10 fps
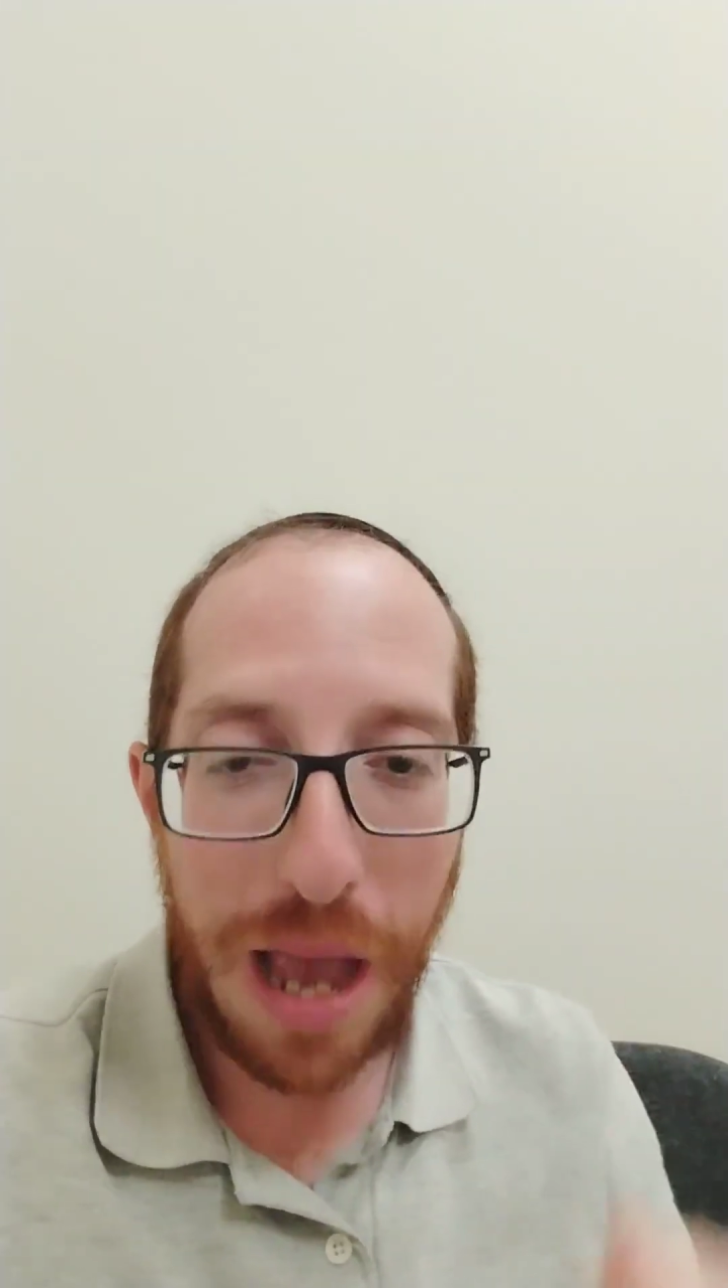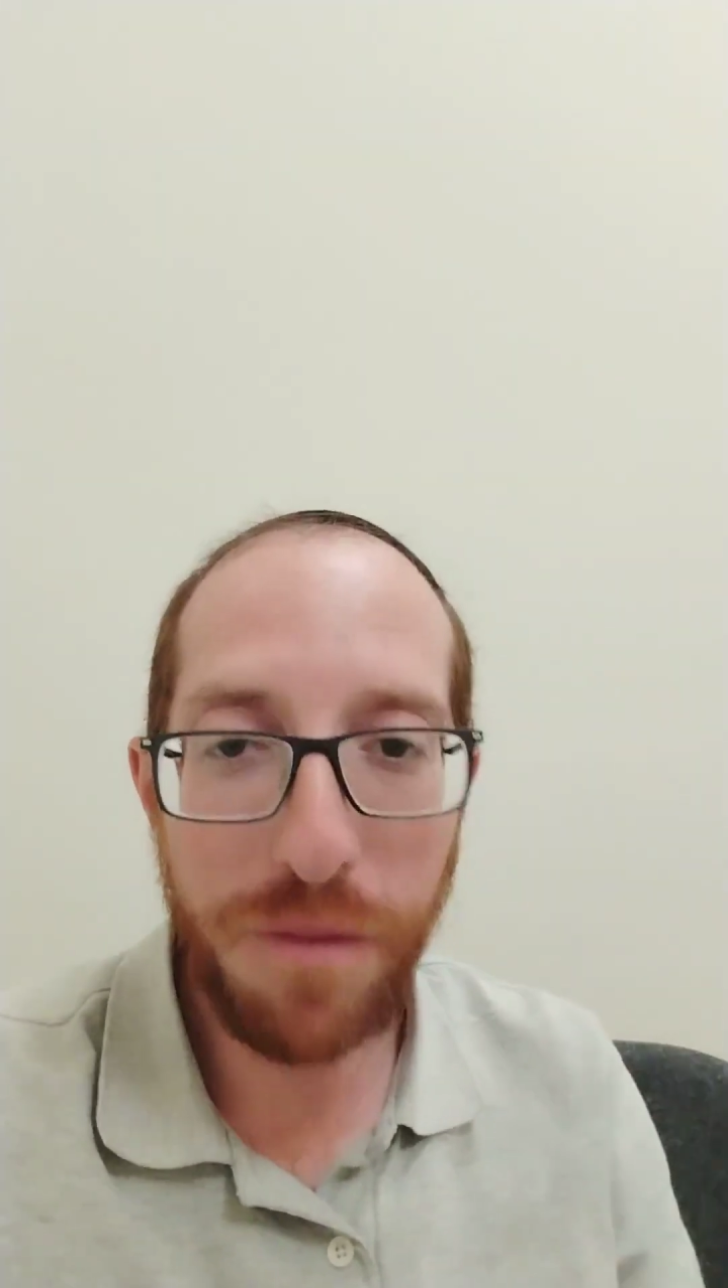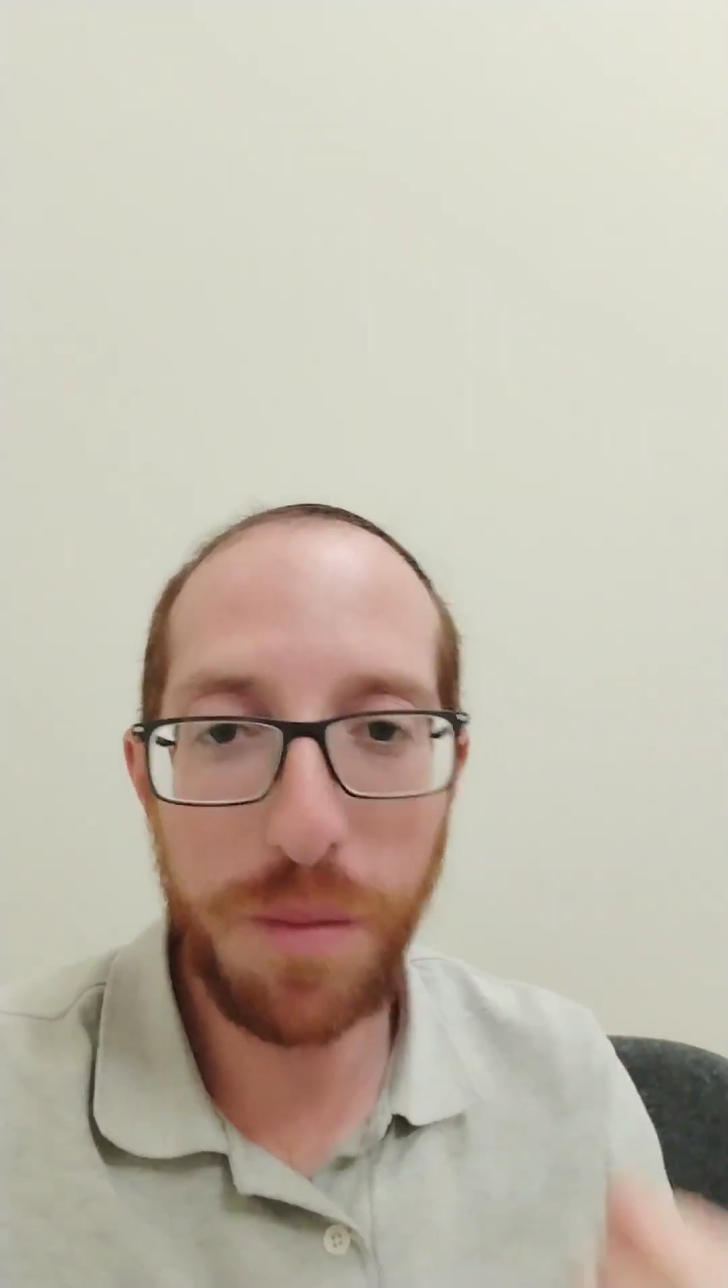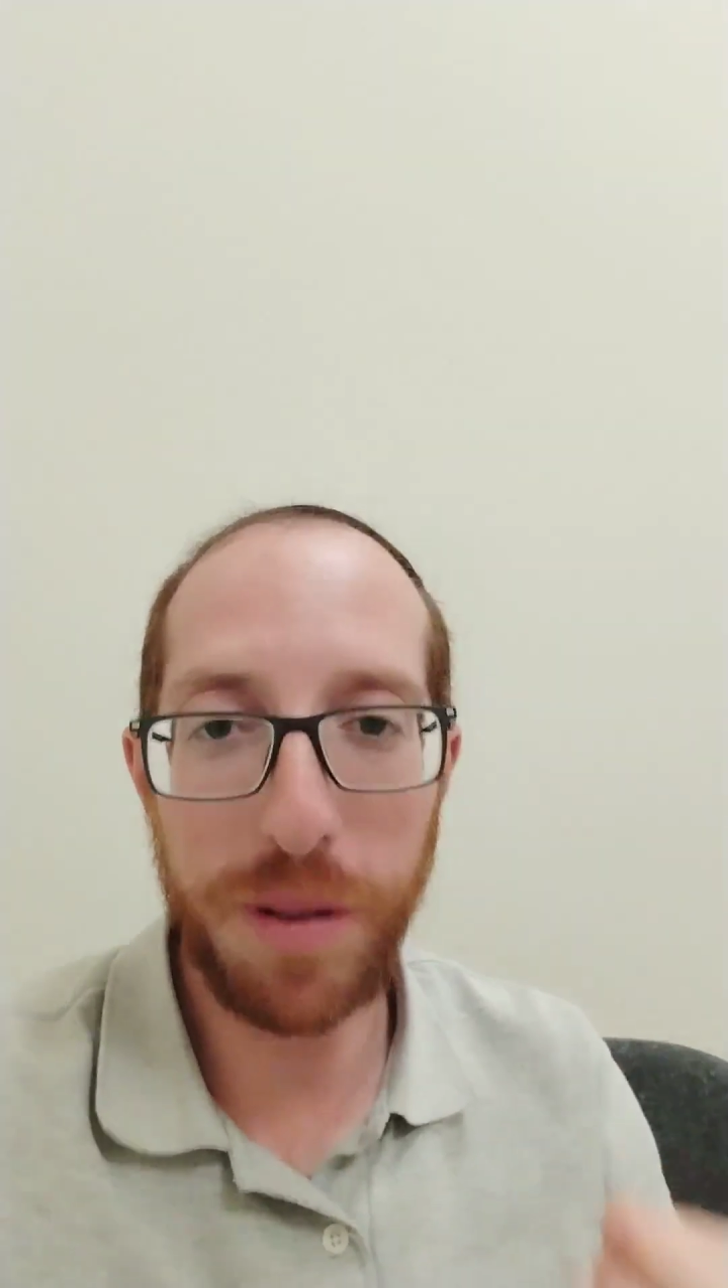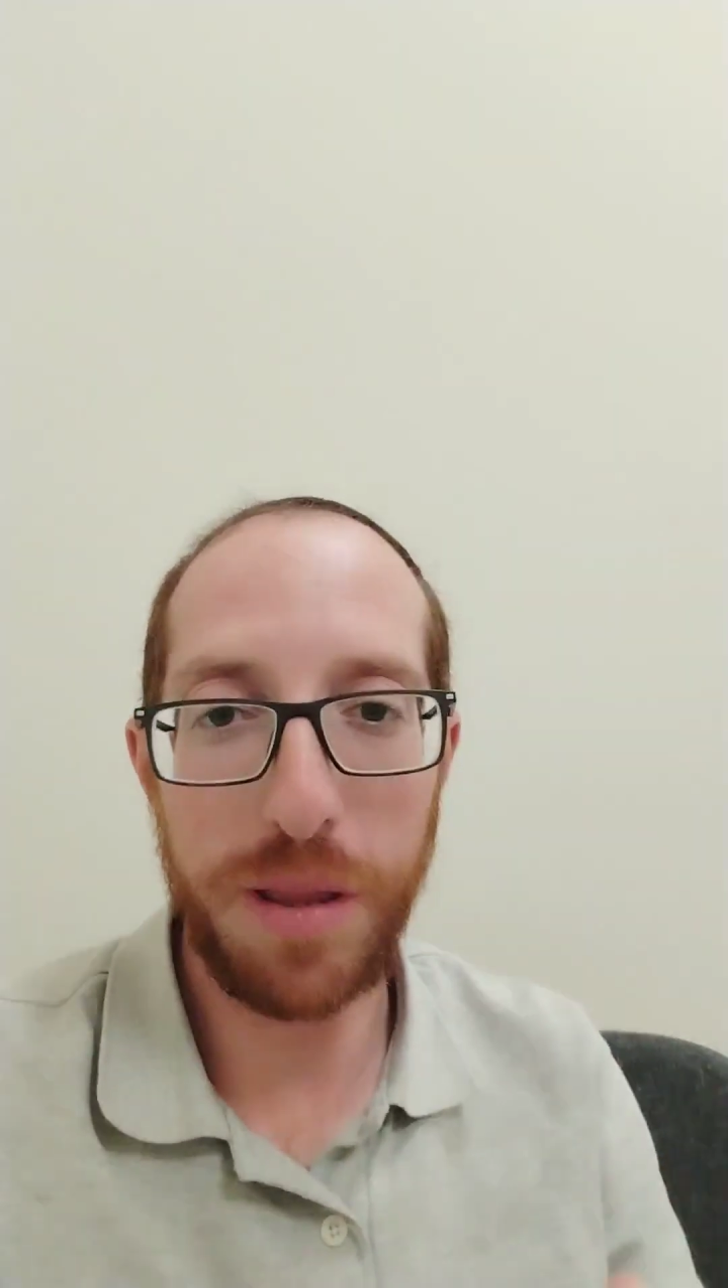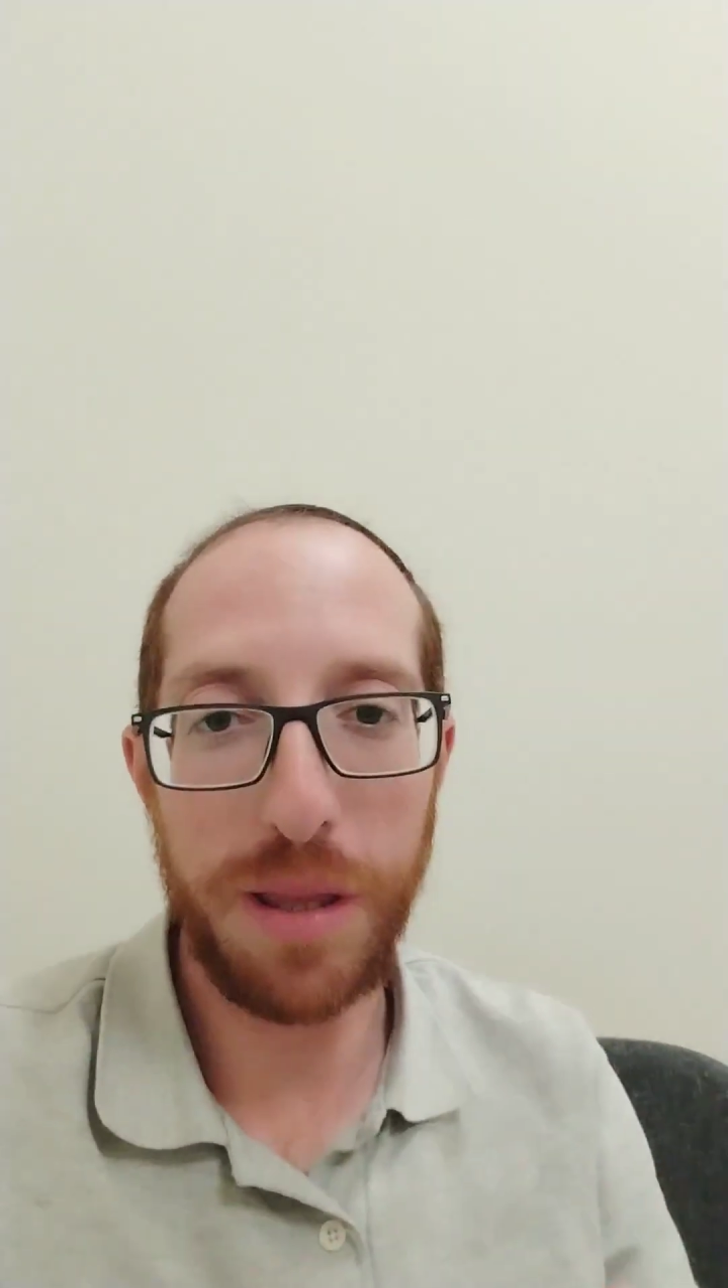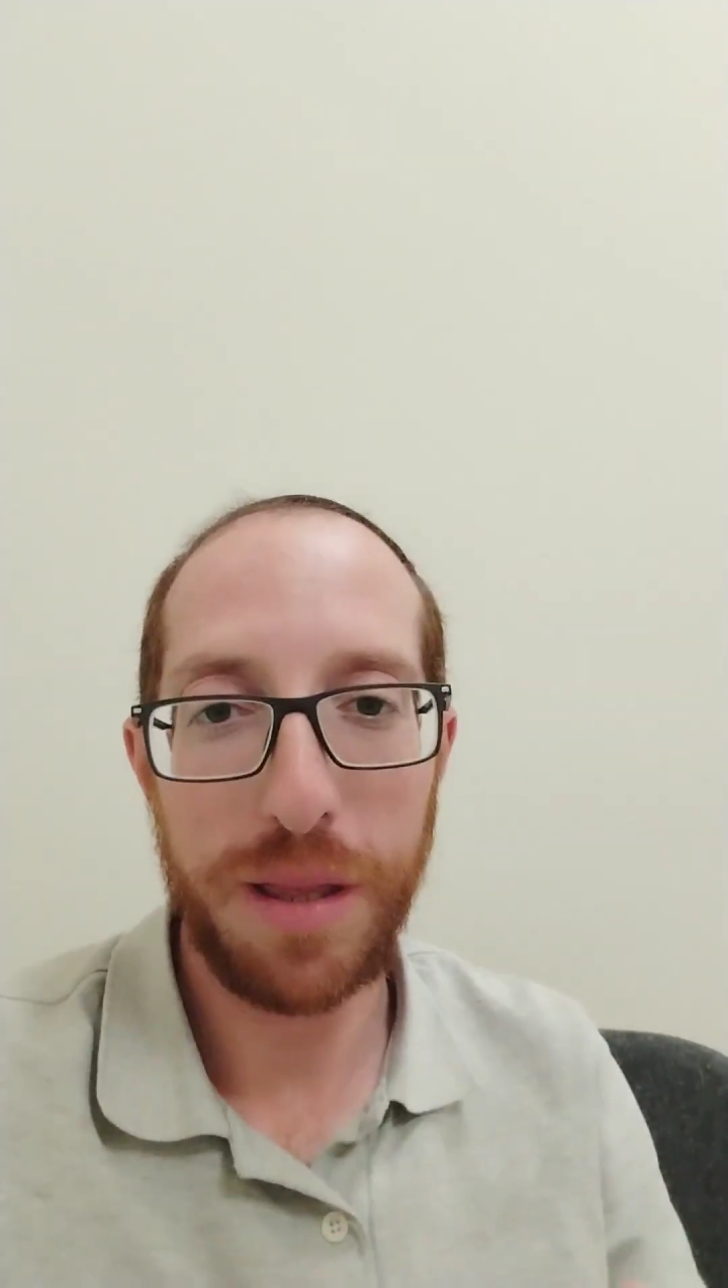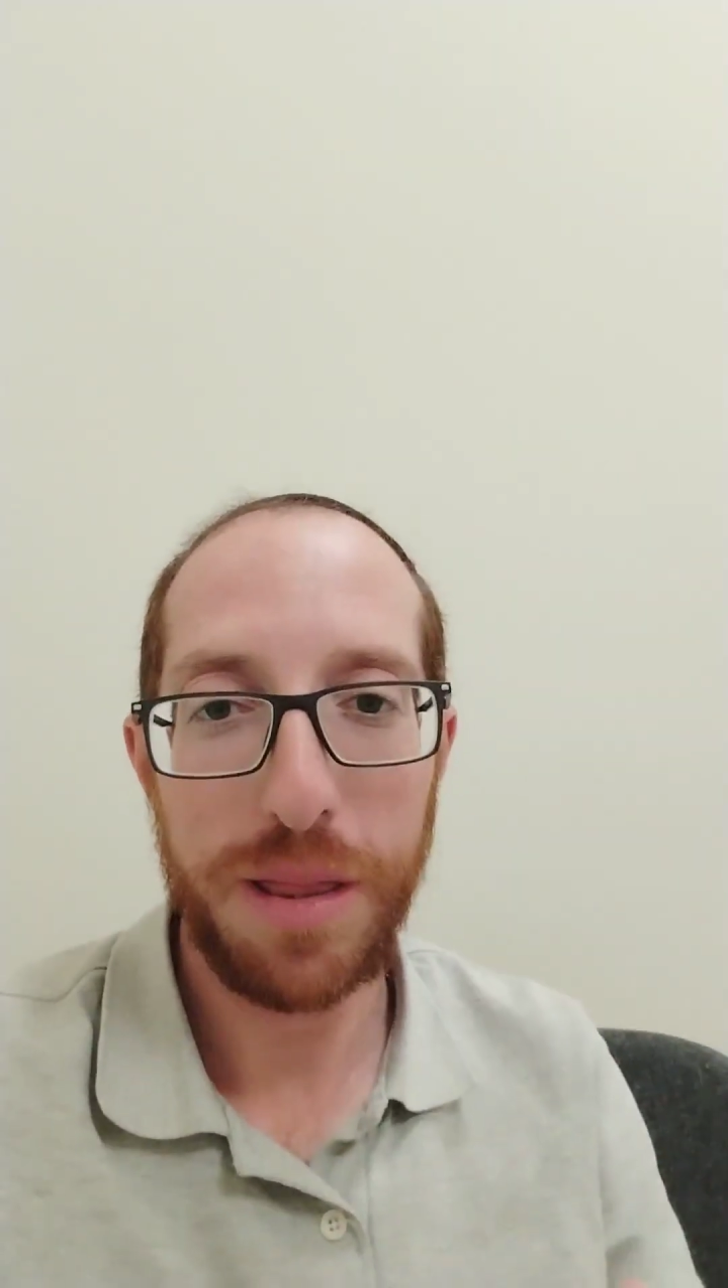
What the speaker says: everybody